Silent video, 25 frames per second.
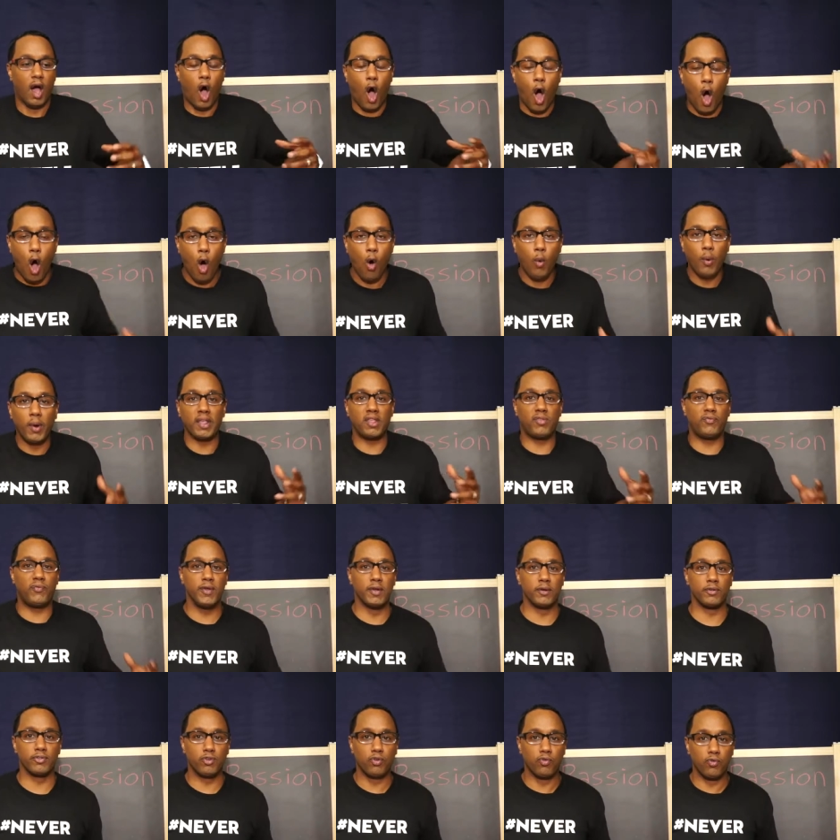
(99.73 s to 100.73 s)
always
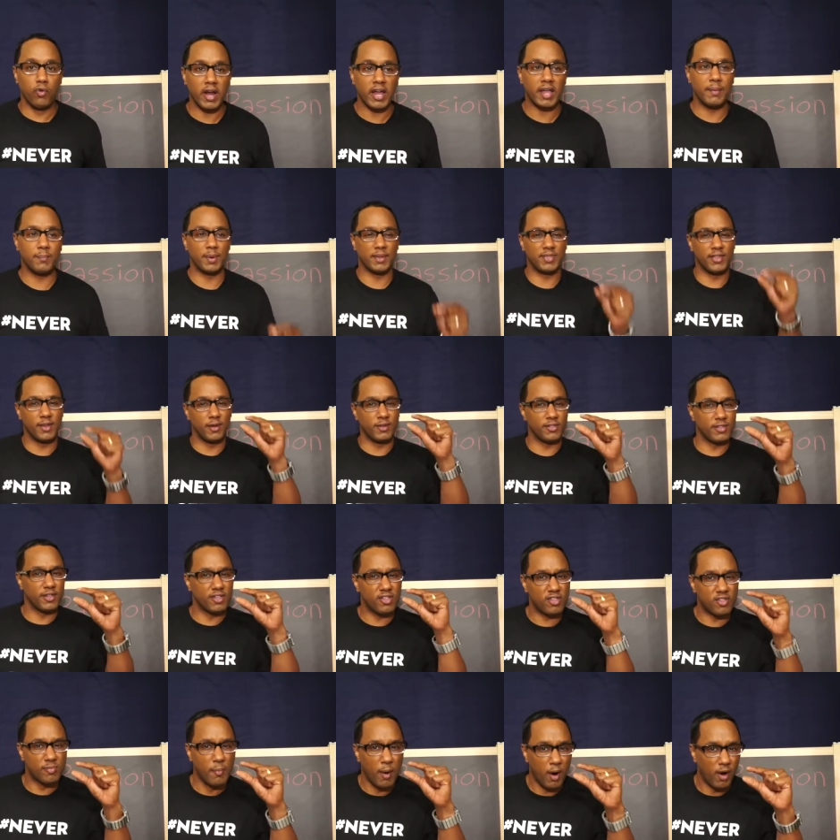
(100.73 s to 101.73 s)
feels great, but there's a
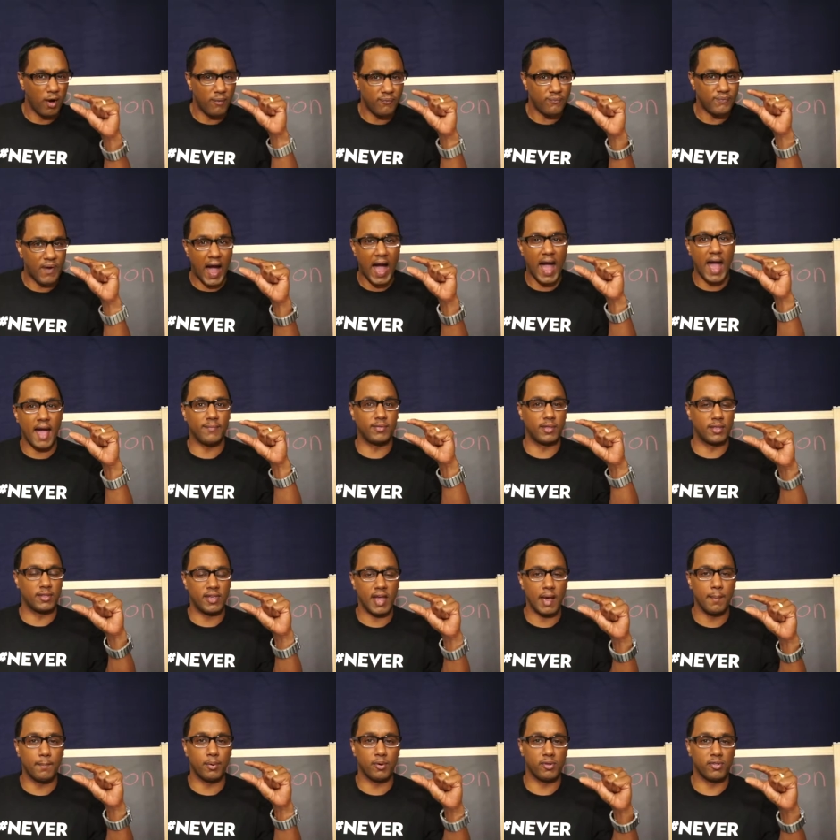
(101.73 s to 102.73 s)
small 5 to
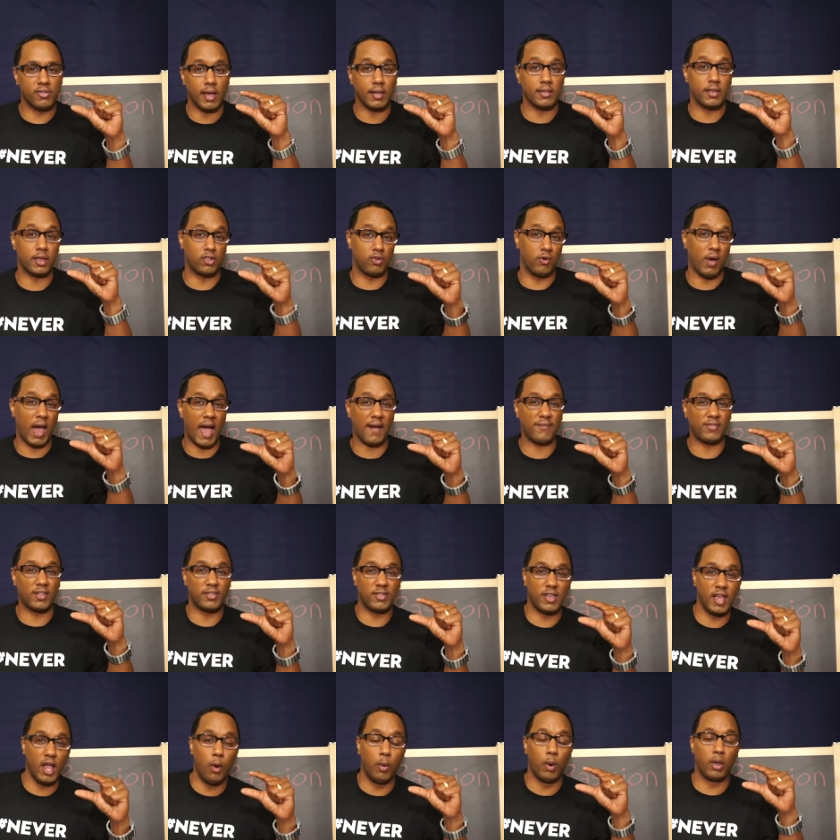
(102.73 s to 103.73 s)
10% that you have to
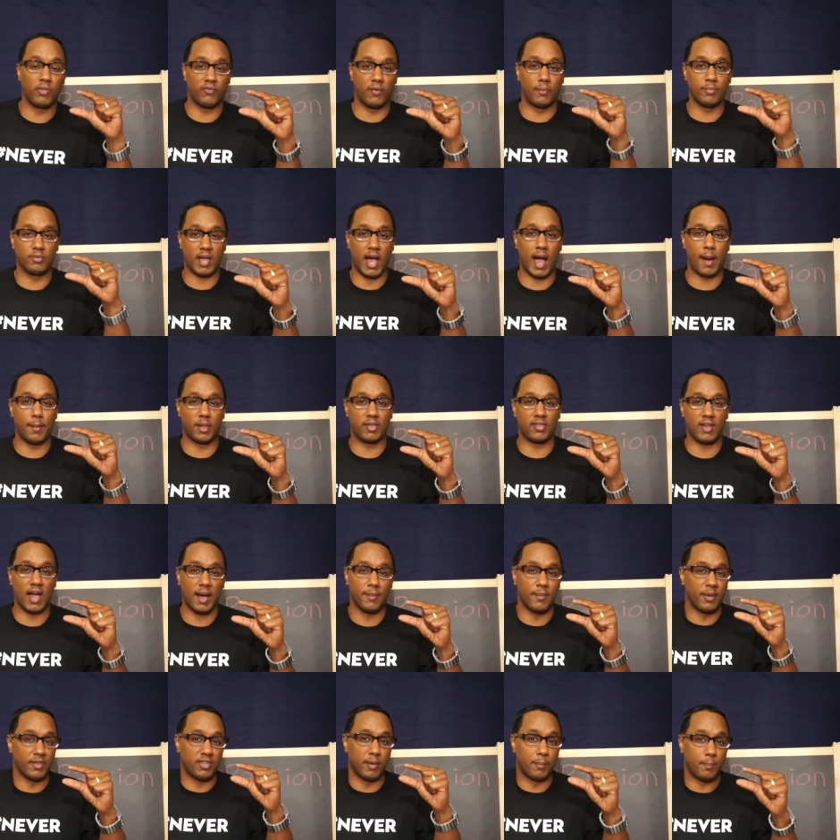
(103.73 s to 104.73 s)
deal with from time to
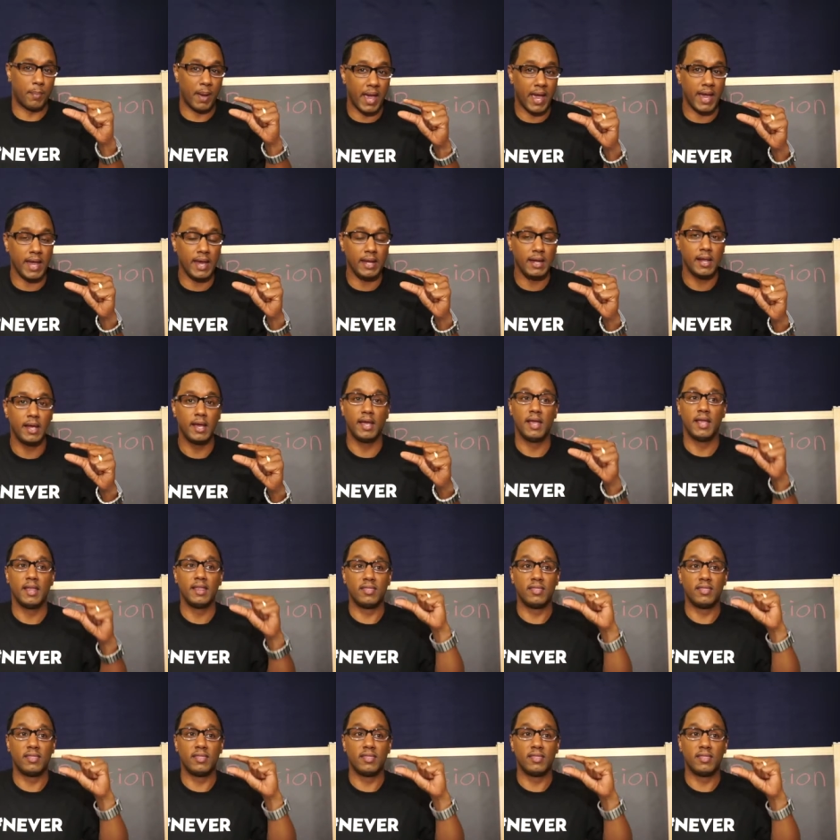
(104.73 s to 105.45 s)
time that's a pain,